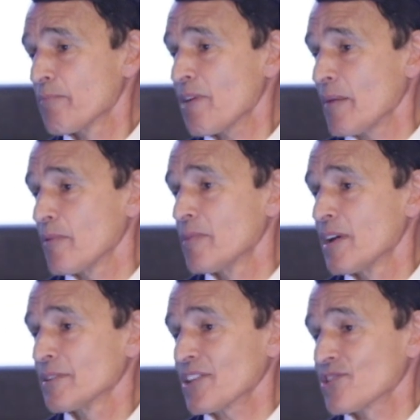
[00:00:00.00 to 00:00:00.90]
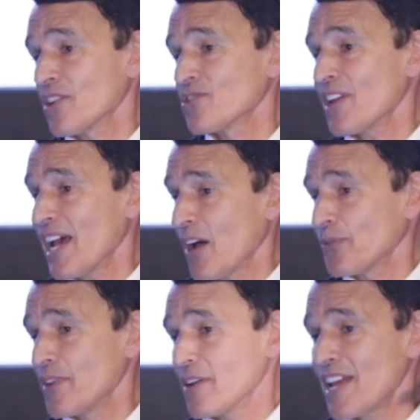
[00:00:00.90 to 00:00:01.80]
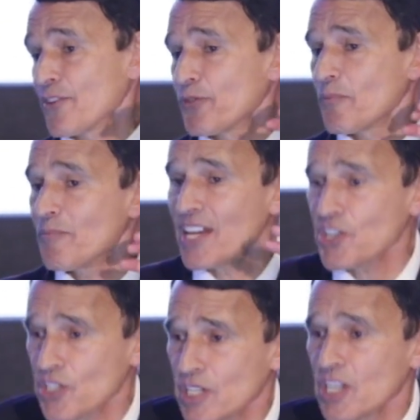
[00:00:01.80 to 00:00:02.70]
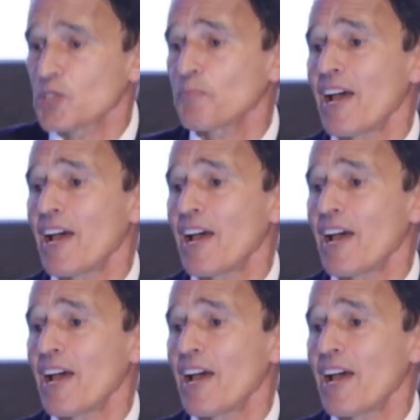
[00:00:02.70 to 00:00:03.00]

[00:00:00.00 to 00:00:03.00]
problem that sits out there. That information is